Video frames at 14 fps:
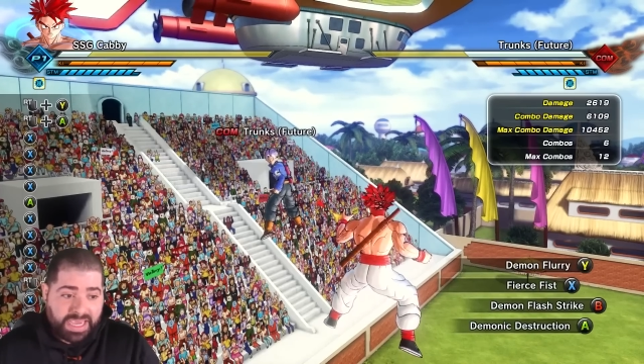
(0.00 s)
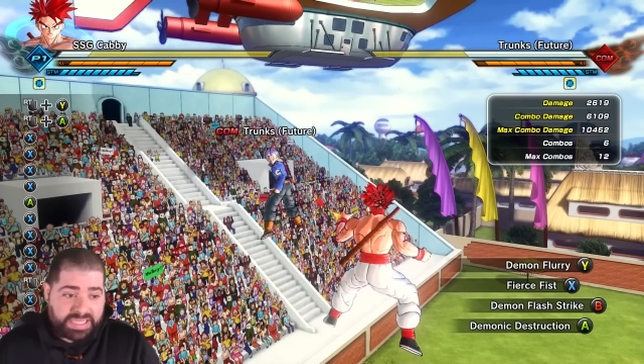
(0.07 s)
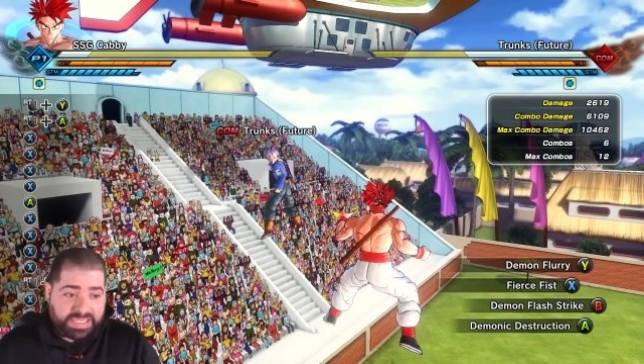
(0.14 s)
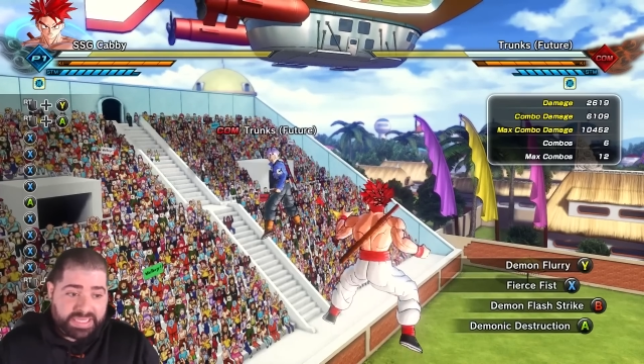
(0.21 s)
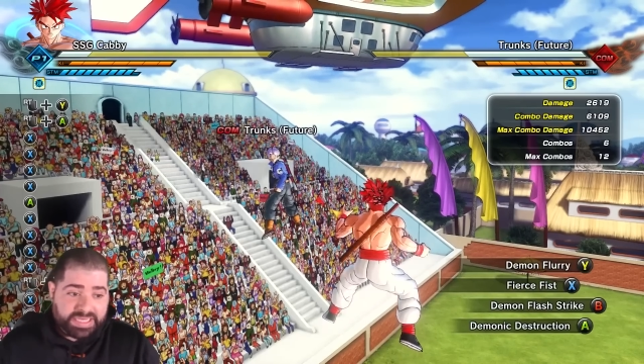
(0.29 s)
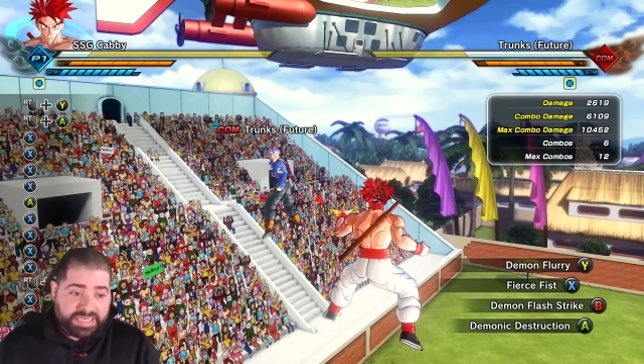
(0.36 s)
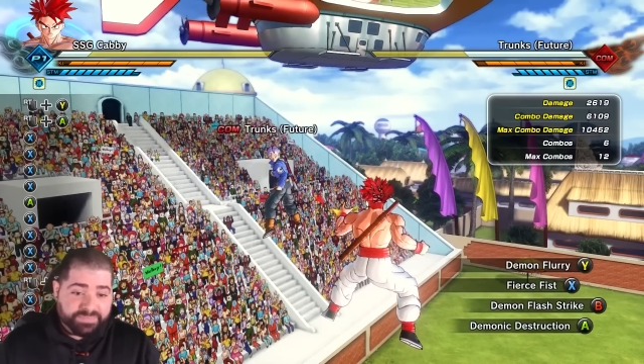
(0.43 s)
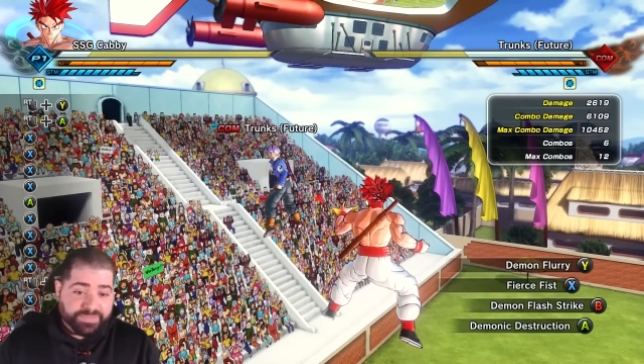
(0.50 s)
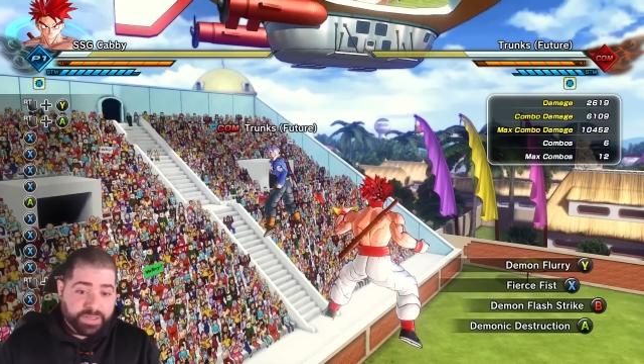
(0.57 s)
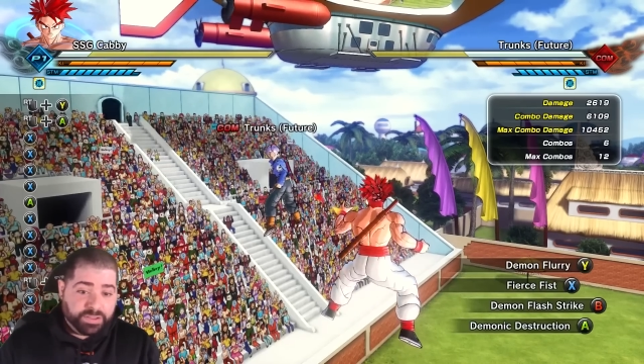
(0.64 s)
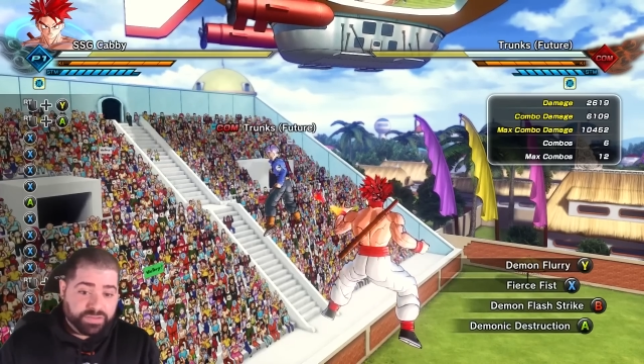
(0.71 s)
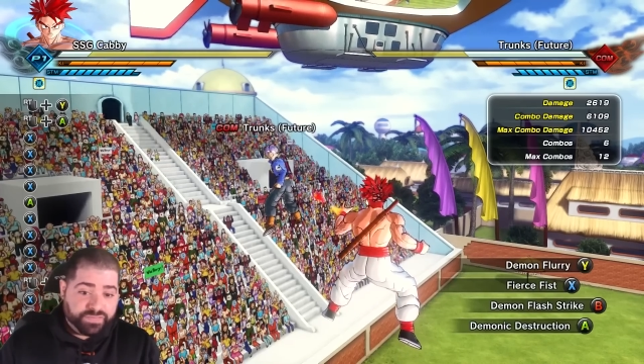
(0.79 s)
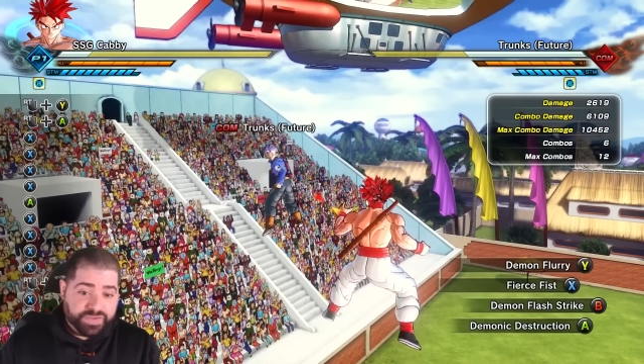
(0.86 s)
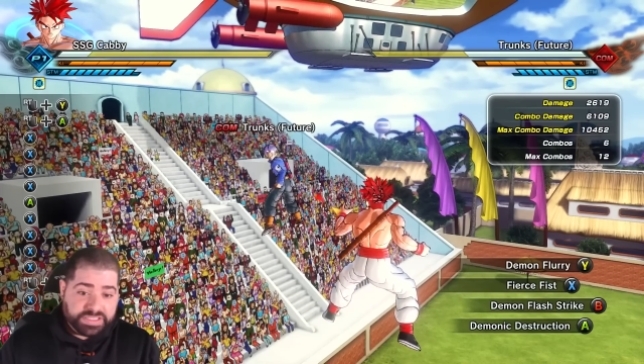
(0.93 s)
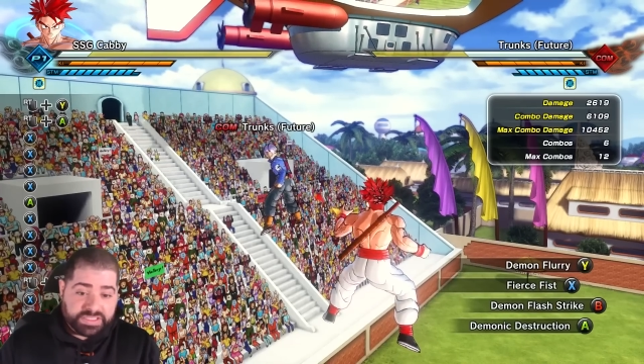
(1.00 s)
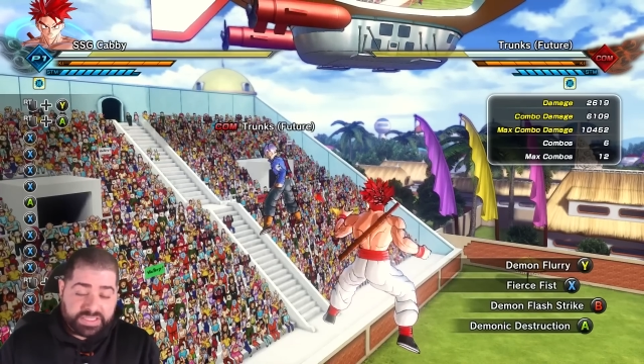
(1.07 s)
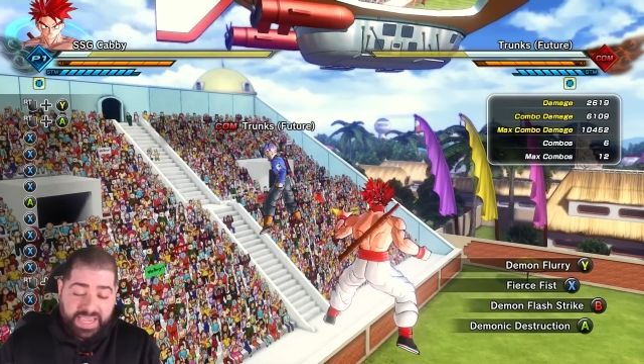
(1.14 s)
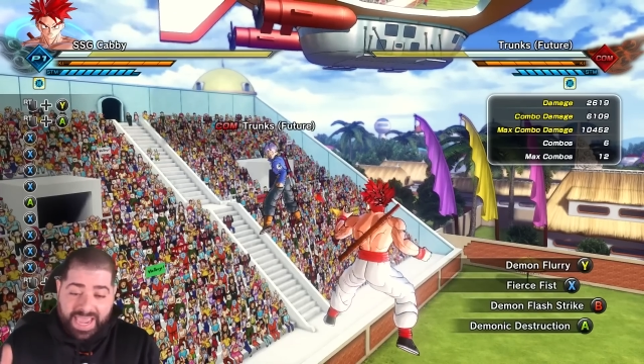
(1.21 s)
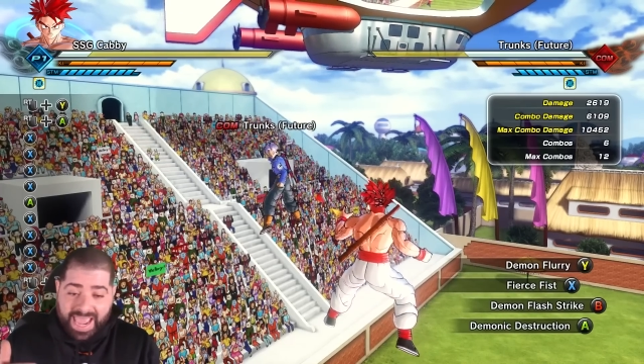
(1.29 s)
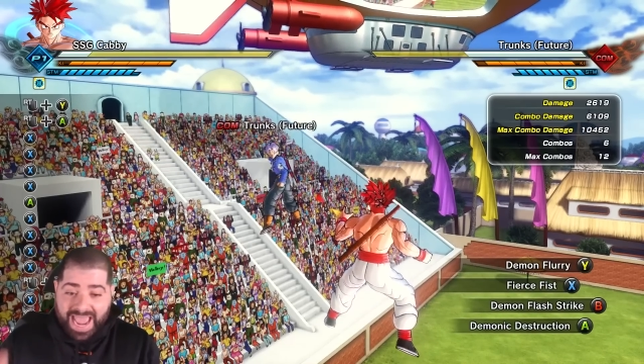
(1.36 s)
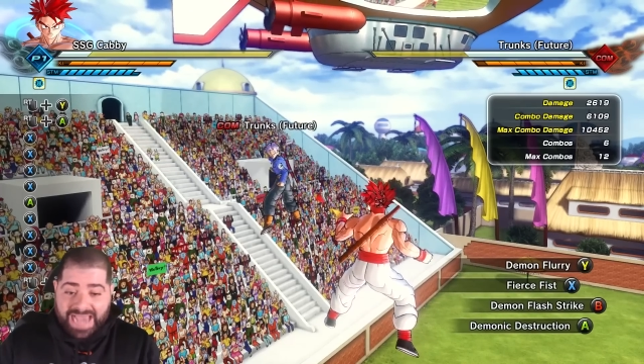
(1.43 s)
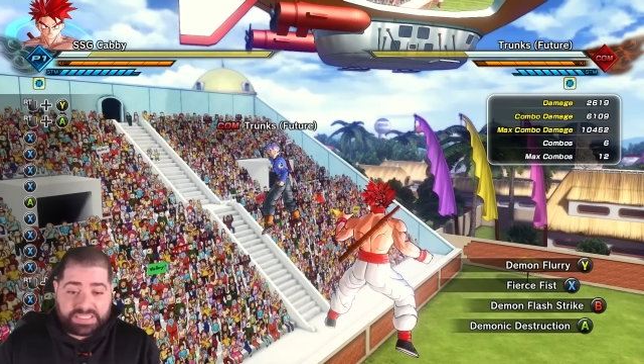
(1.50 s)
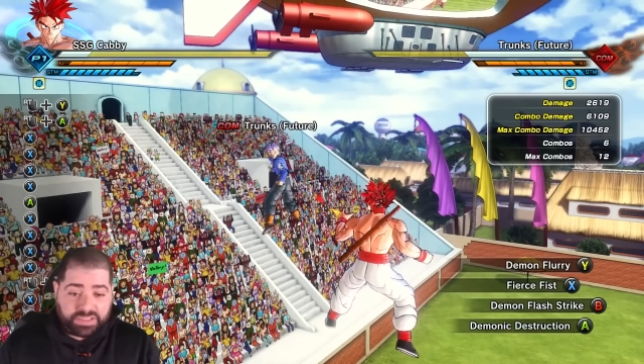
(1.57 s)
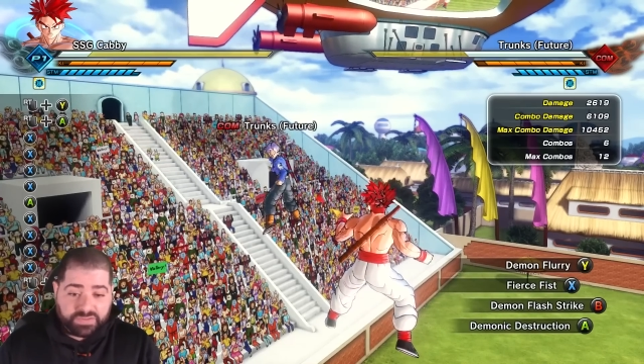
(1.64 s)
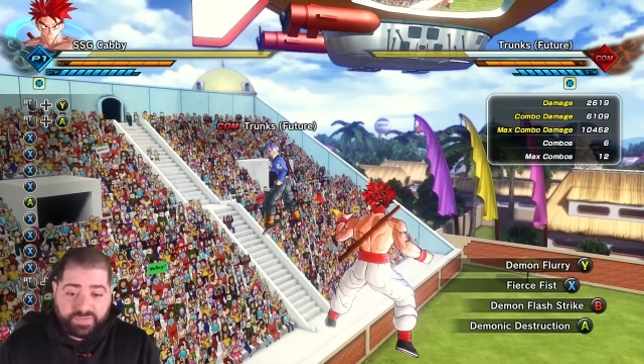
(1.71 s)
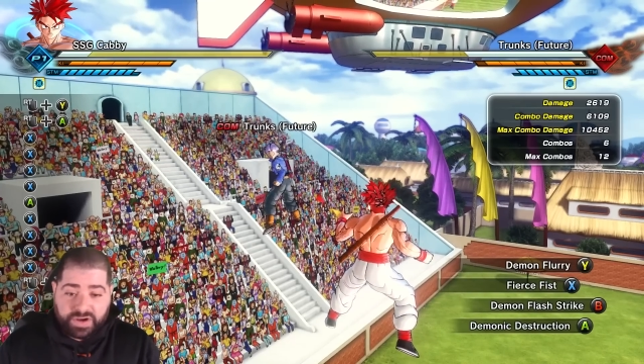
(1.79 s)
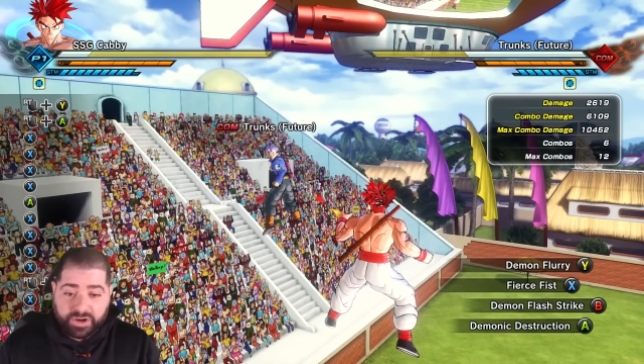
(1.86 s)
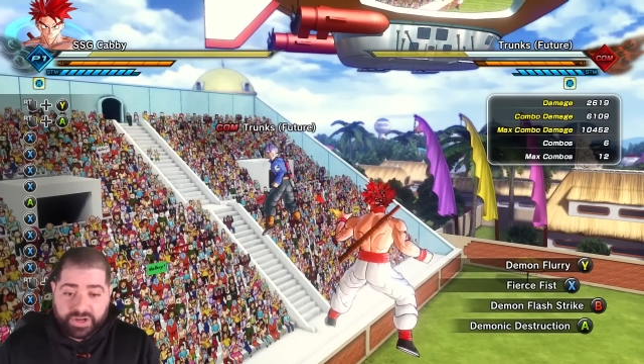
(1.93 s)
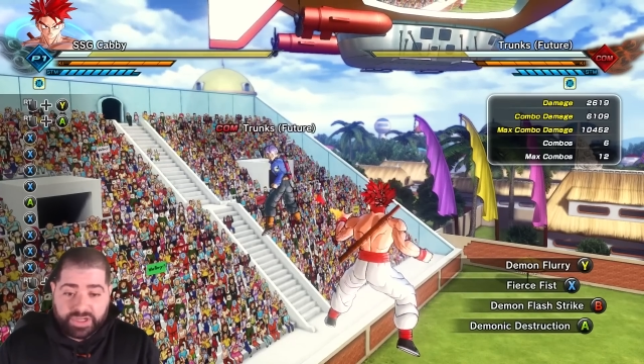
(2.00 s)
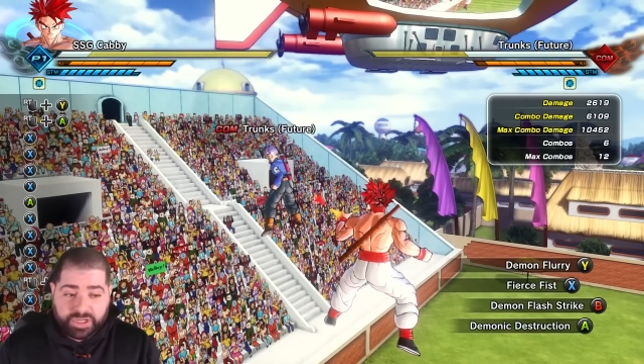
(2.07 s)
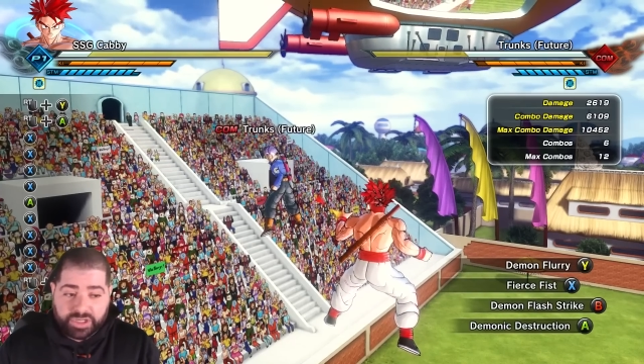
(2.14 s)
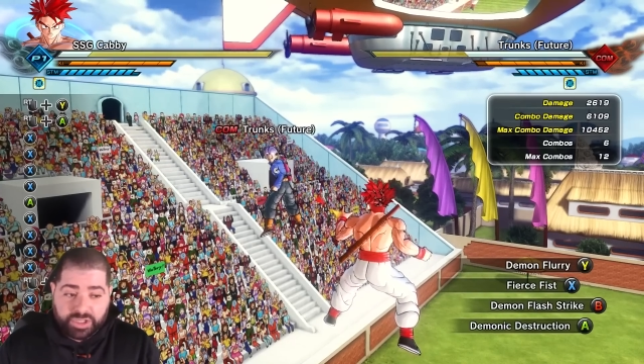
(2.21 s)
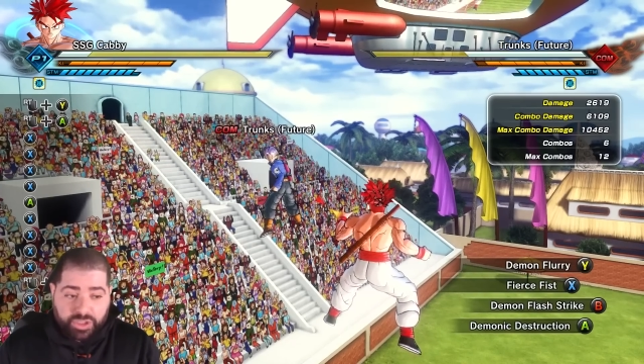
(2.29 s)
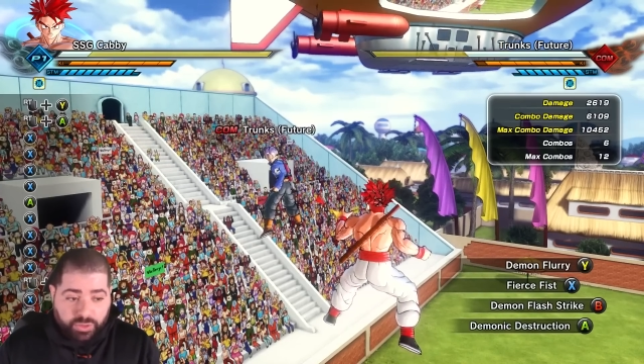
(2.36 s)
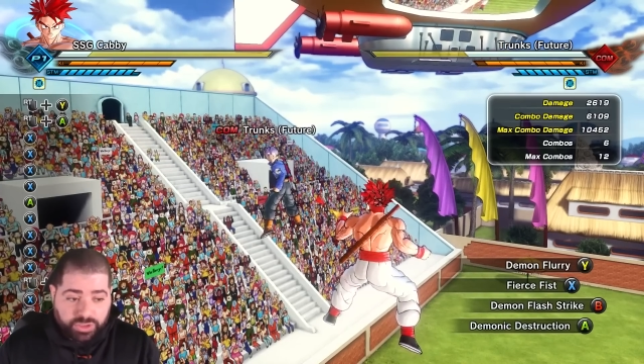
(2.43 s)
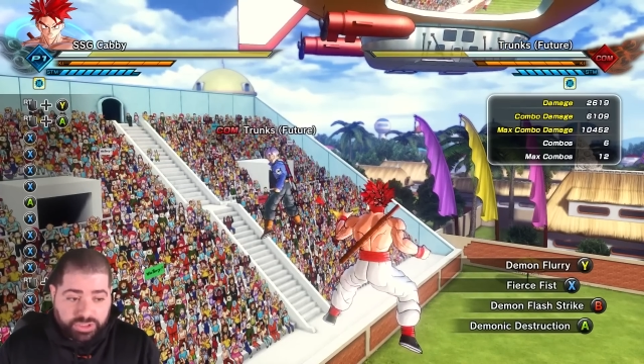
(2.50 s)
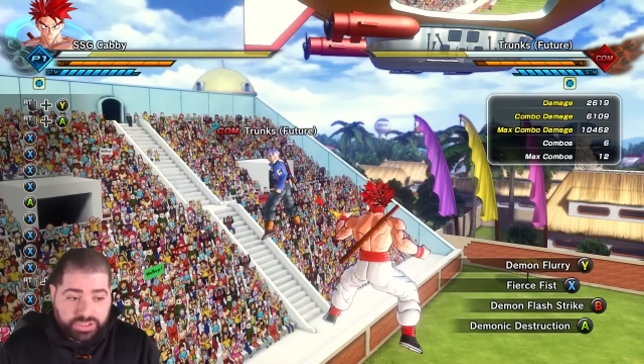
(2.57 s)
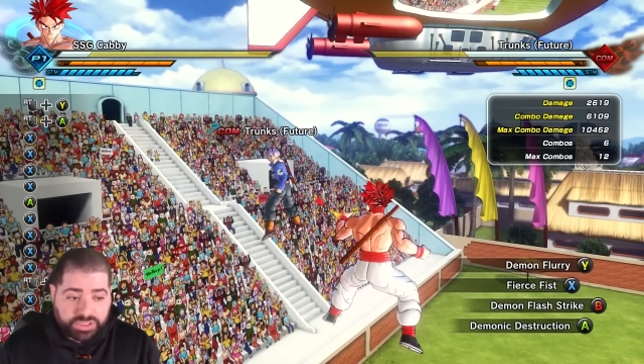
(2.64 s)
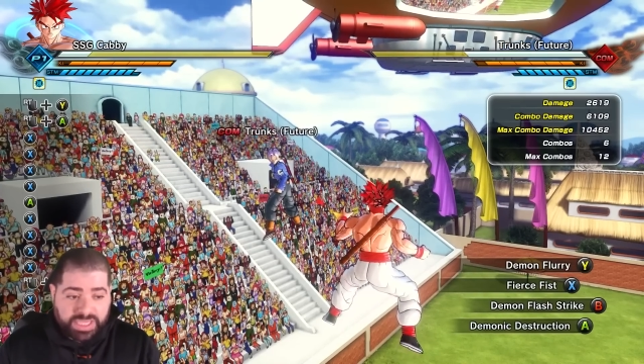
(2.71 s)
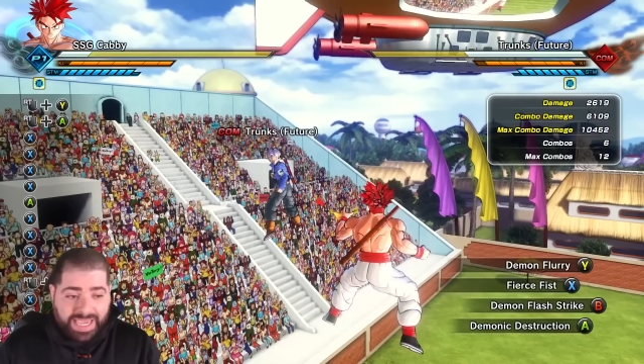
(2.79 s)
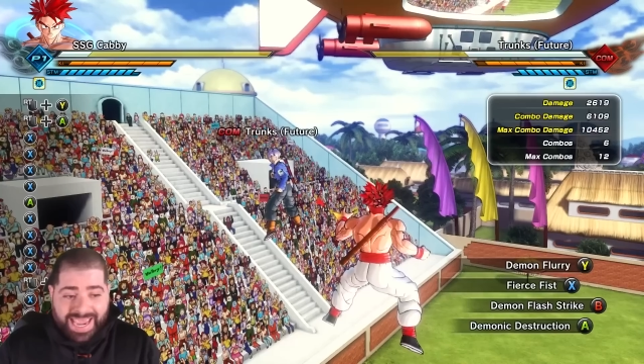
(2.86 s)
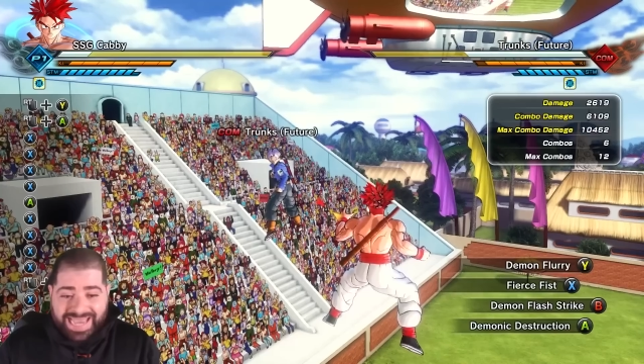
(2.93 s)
And then Fierce Fist has its very good uses,